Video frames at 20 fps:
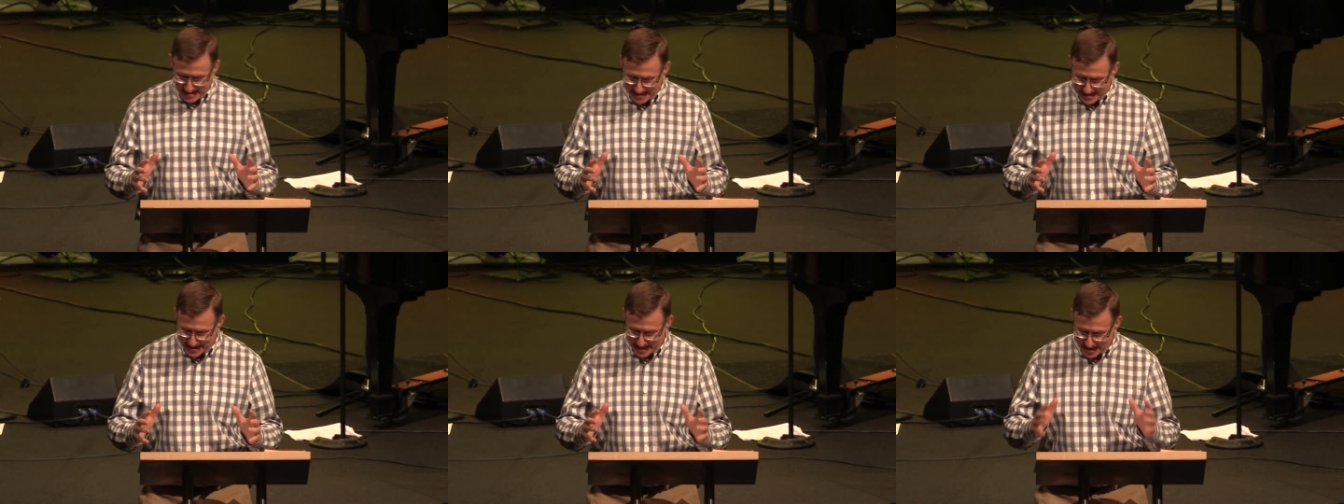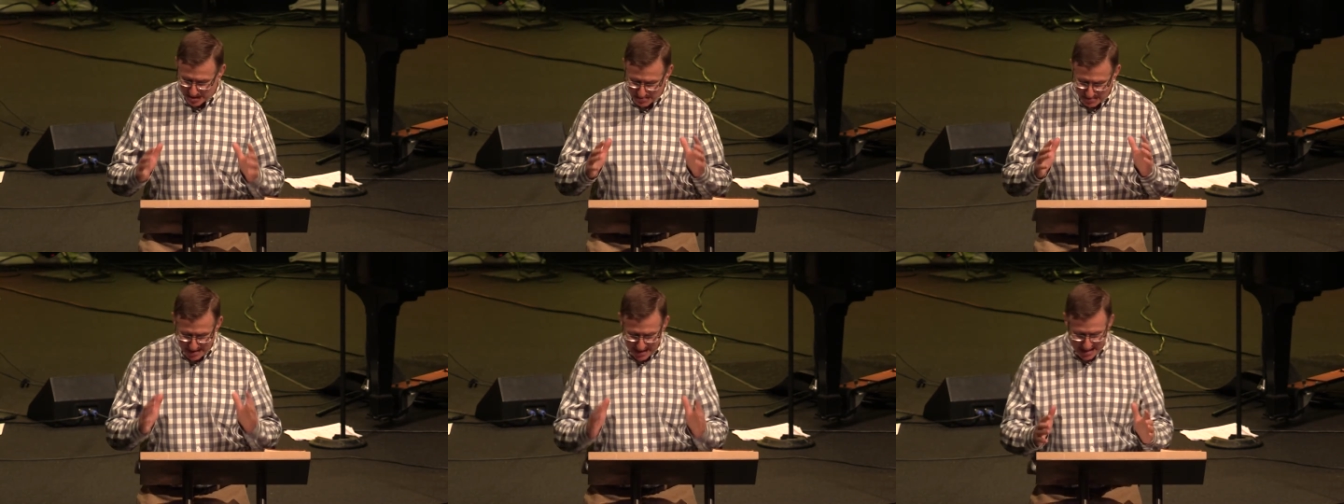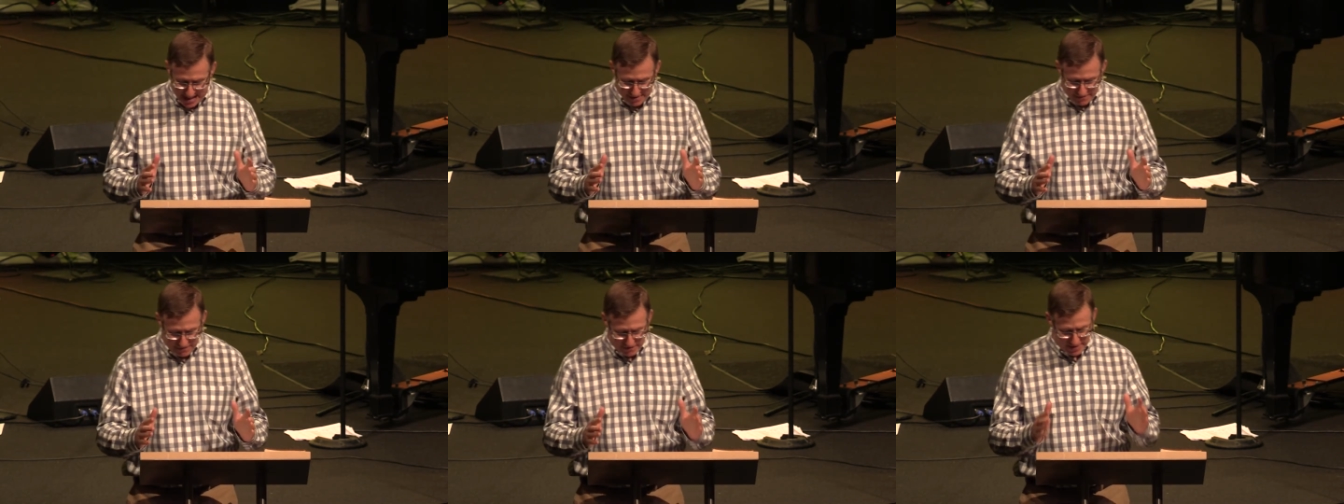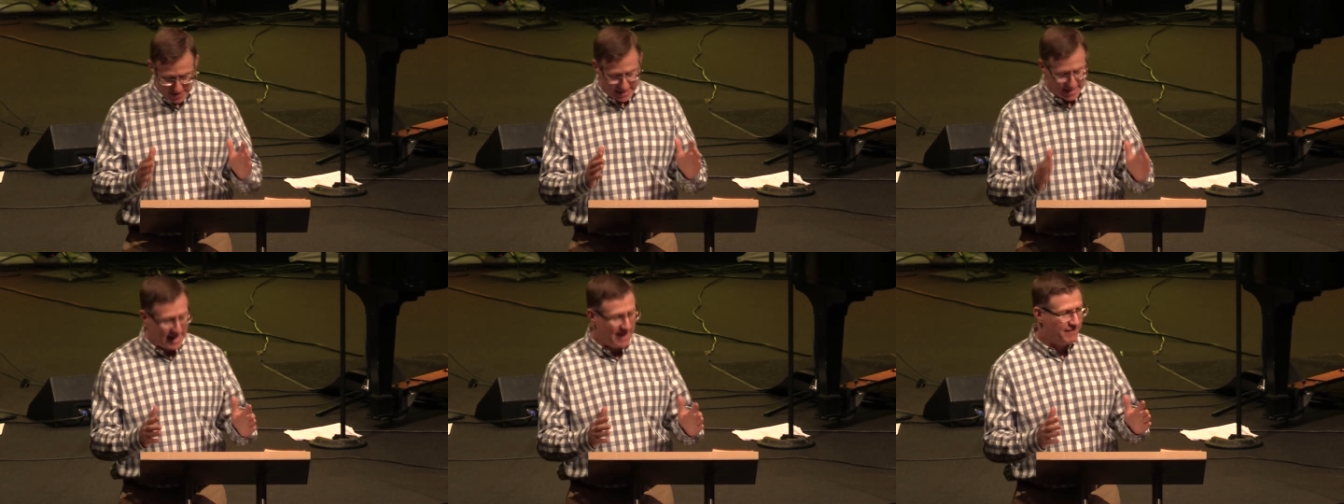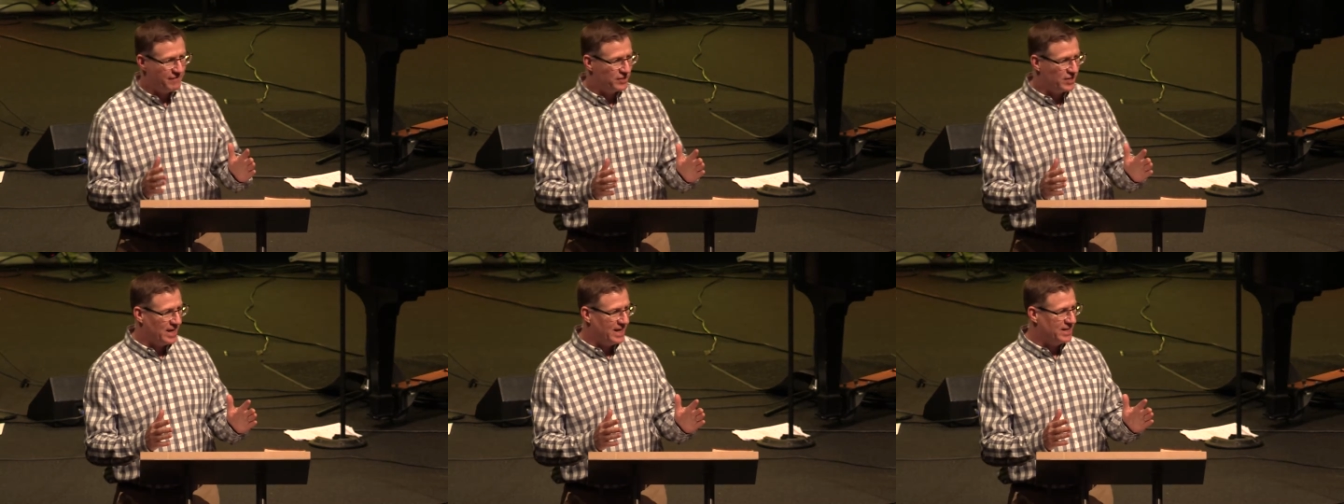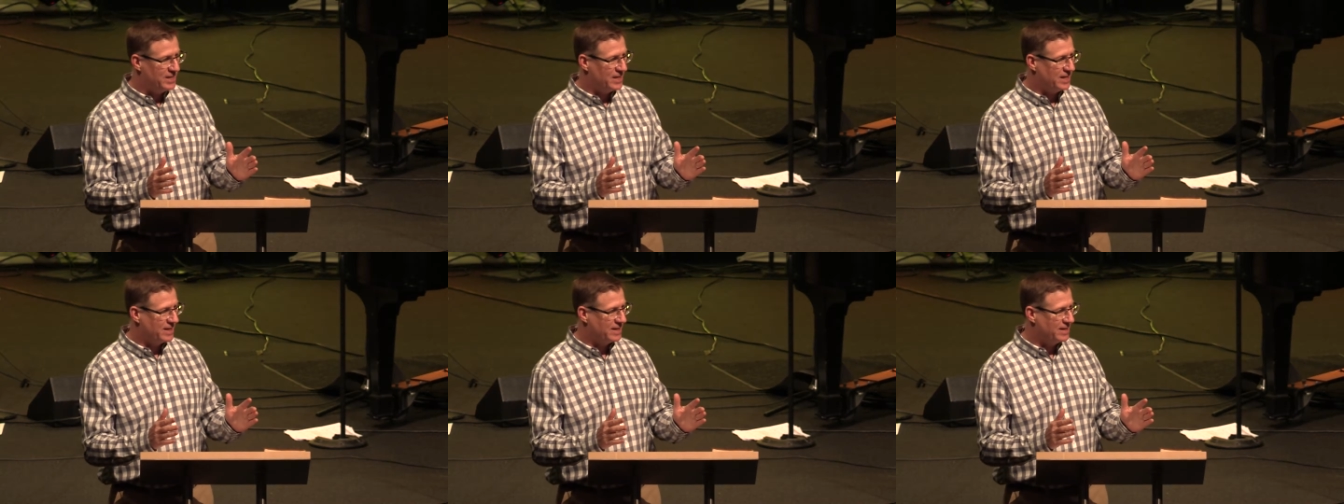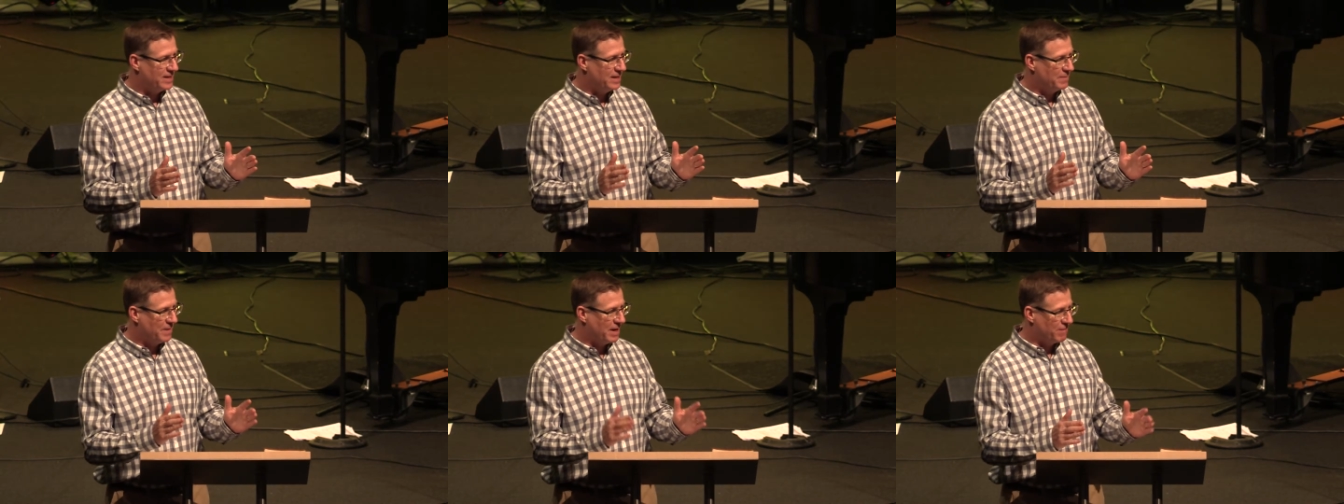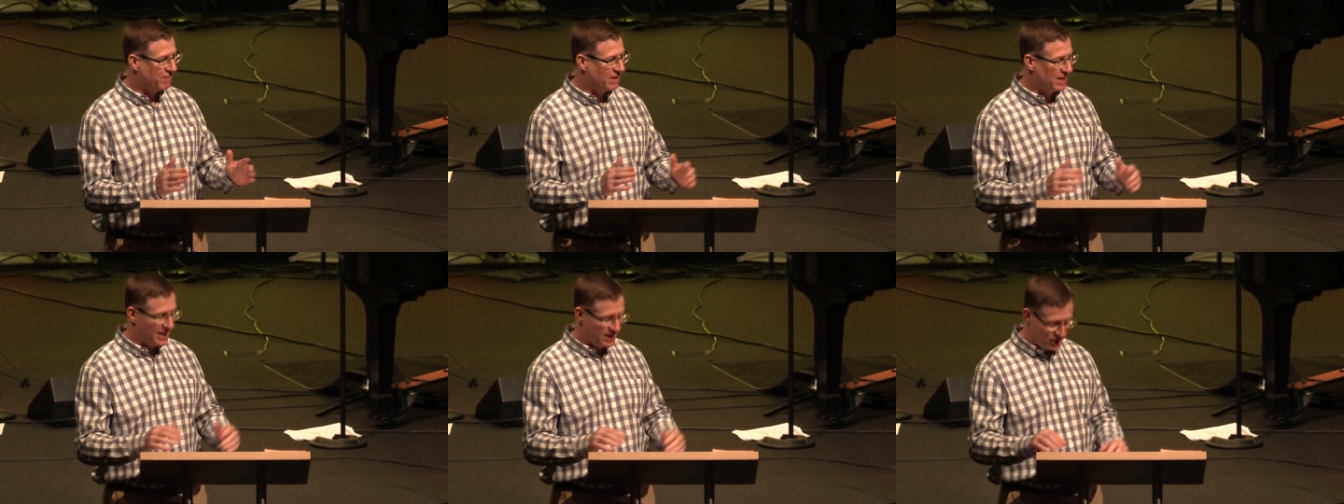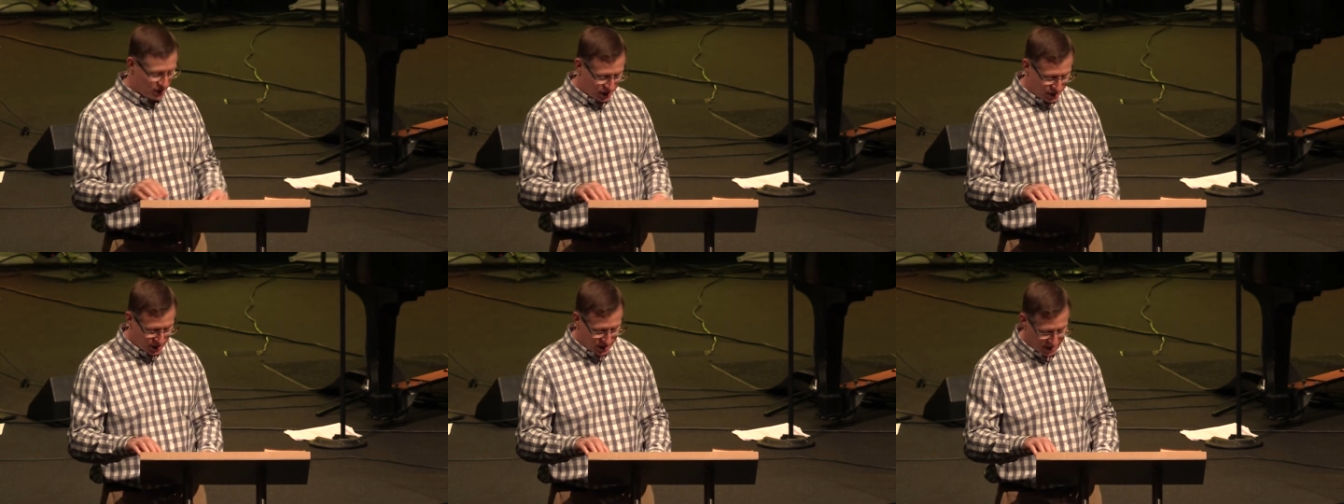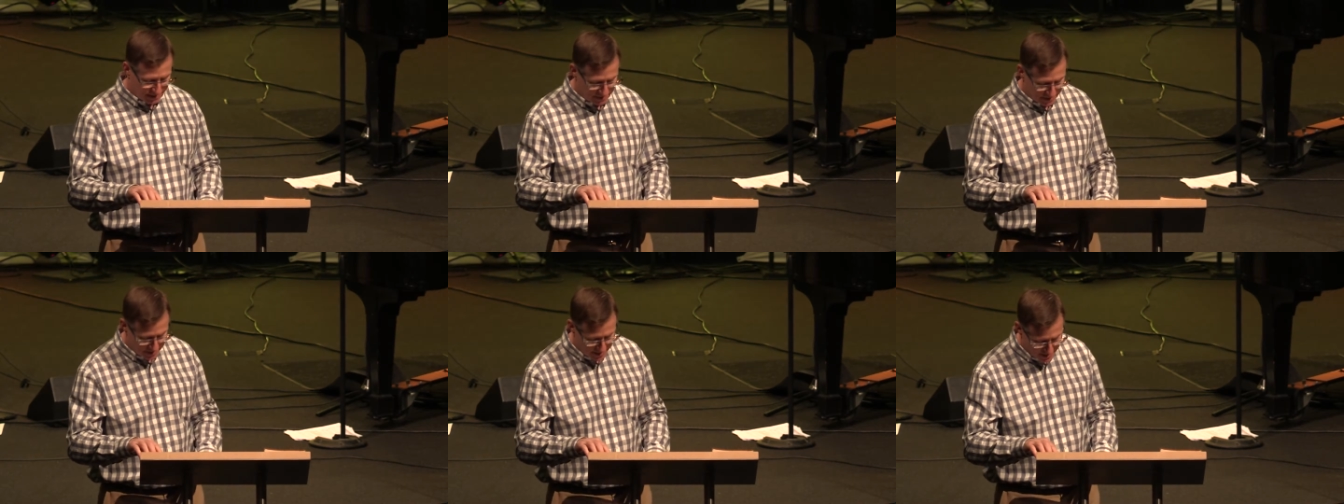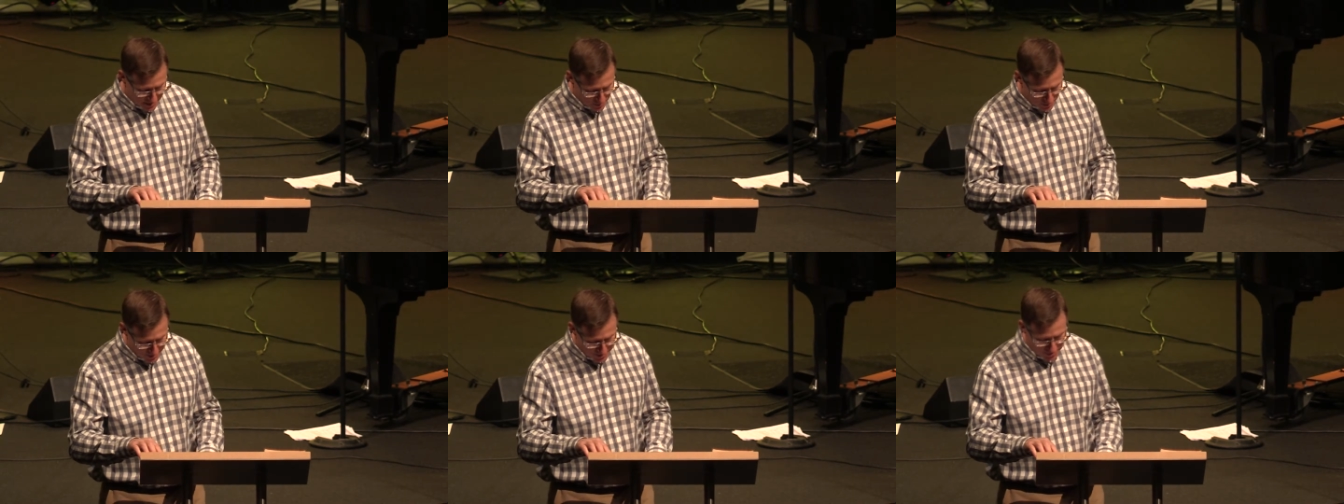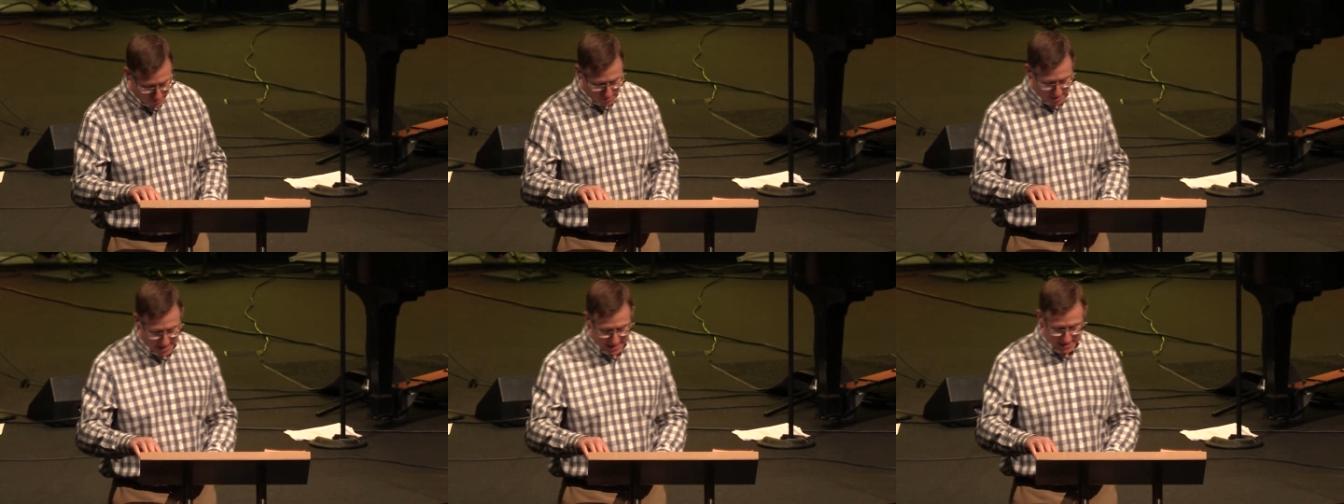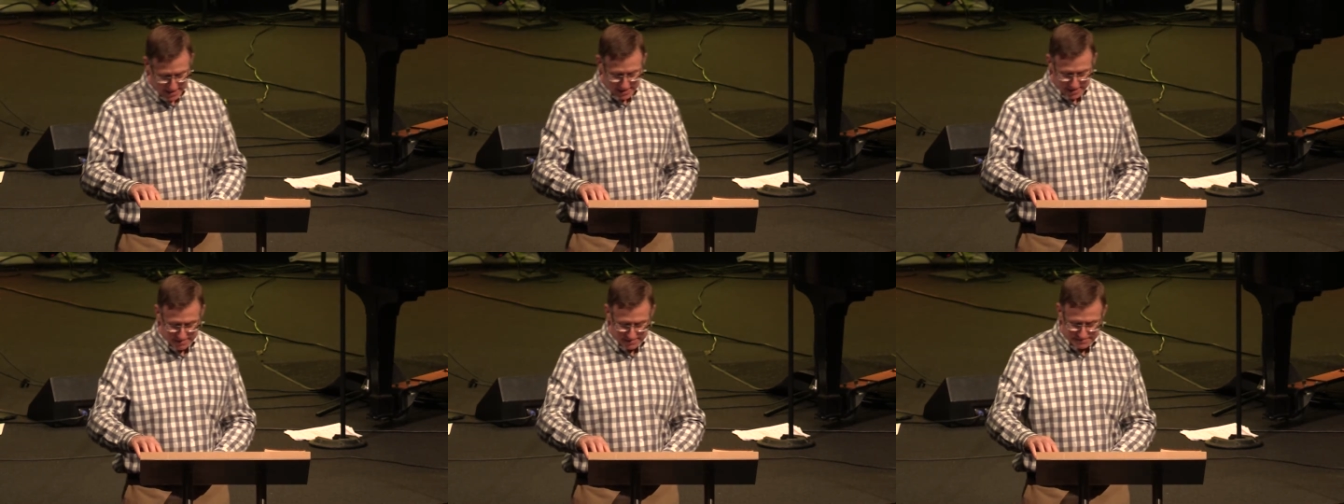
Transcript: that is meaningful and life changing in my relationship with Christ.